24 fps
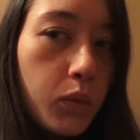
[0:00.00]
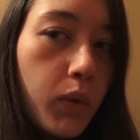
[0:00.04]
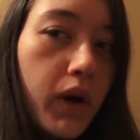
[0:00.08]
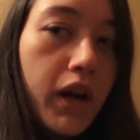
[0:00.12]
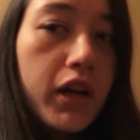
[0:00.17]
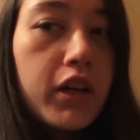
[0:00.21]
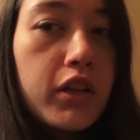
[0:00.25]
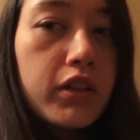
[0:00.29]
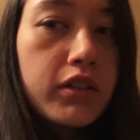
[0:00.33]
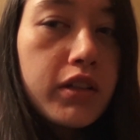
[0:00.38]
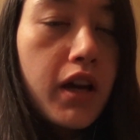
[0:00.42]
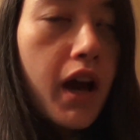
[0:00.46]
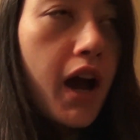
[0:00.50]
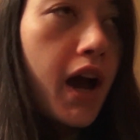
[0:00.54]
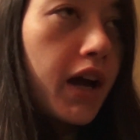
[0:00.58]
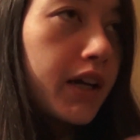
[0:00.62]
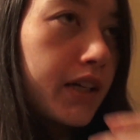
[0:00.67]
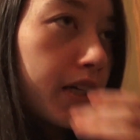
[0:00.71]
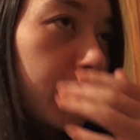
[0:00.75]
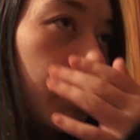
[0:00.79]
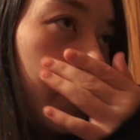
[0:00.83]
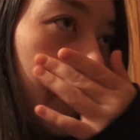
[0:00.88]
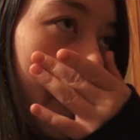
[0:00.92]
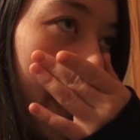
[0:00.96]
What are you
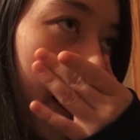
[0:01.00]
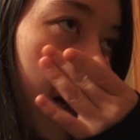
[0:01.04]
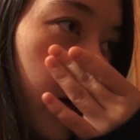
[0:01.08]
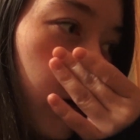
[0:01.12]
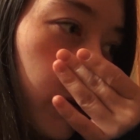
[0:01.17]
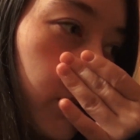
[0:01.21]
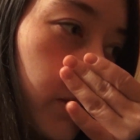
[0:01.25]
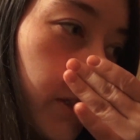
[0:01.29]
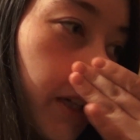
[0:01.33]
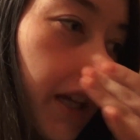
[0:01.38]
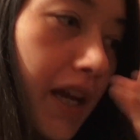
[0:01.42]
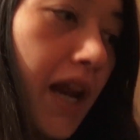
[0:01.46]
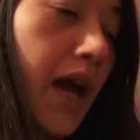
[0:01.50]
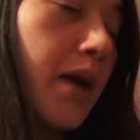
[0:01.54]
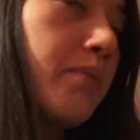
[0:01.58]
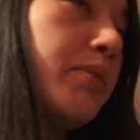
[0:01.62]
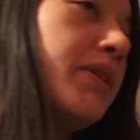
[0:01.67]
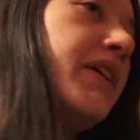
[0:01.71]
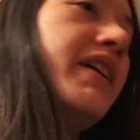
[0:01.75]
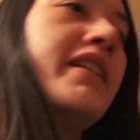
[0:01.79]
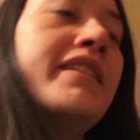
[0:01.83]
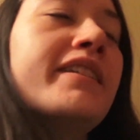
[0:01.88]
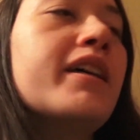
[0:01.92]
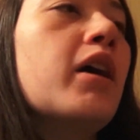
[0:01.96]
talking about? Can I
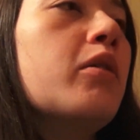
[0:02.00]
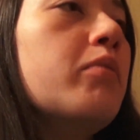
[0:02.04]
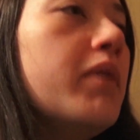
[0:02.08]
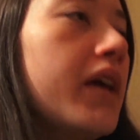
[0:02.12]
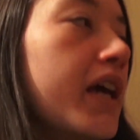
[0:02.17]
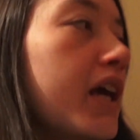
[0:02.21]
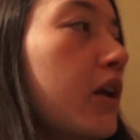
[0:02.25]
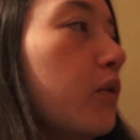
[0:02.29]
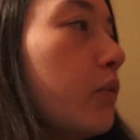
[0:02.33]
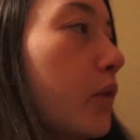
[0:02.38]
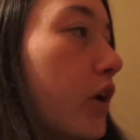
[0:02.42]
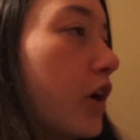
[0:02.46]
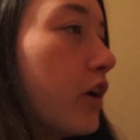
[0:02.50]
please come in?